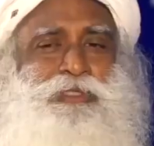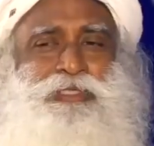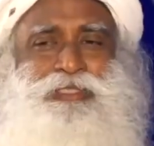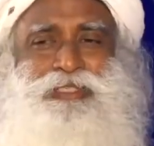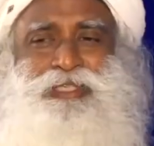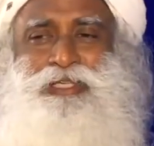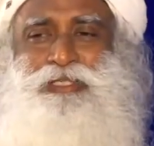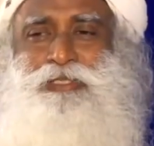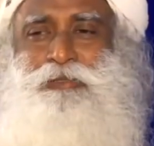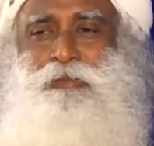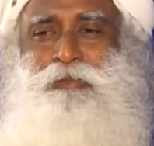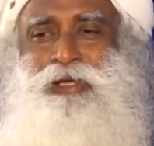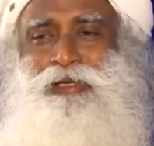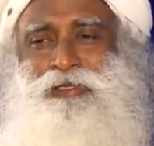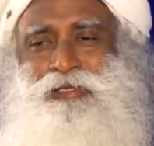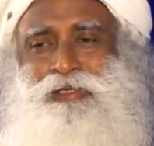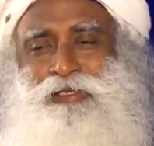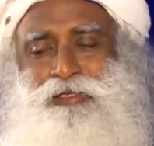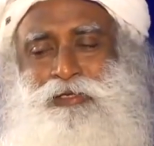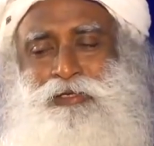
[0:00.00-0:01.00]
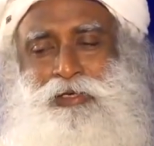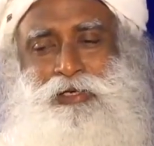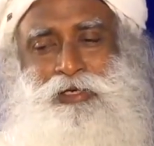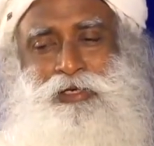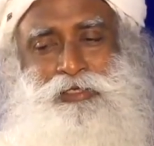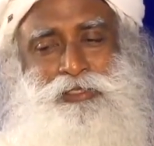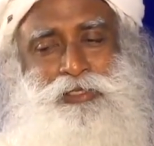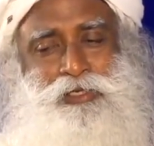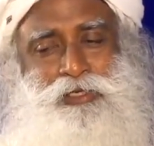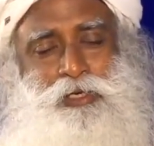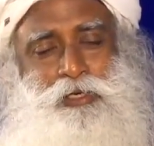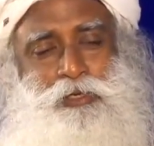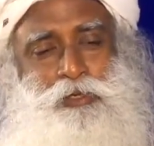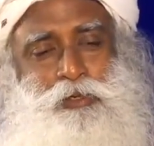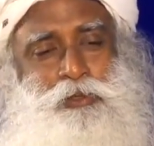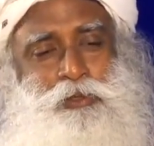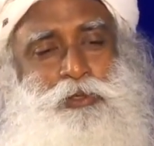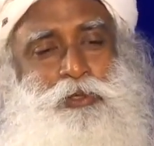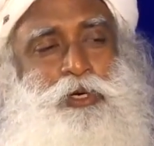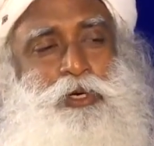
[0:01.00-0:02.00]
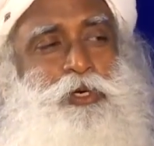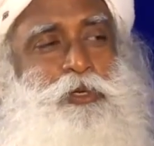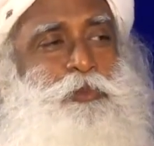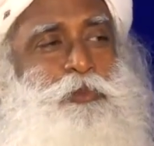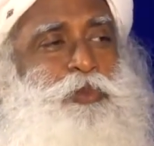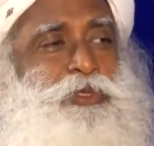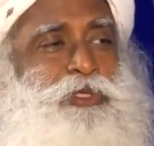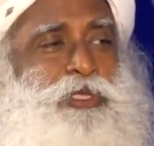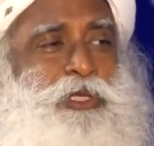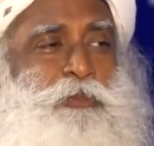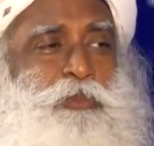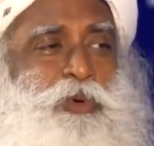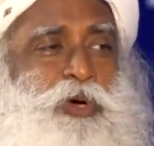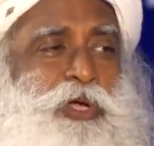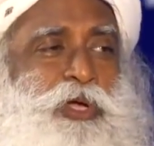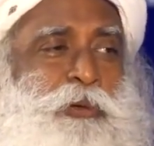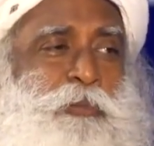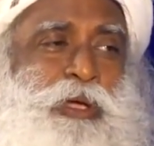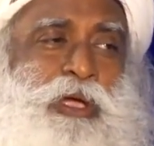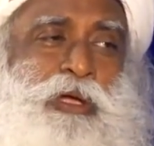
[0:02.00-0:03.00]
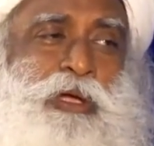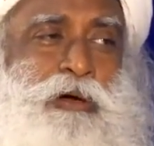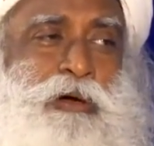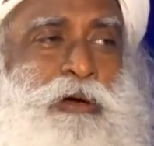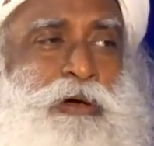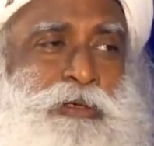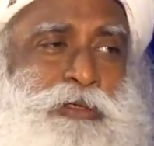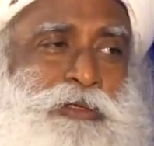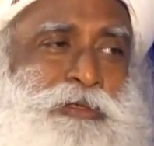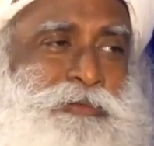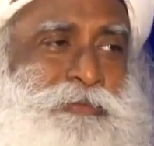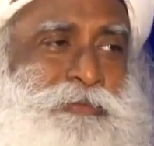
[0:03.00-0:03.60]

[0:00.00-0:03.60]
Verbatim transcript: It doesn't matter incarnation or no, you got to put that boy in my car.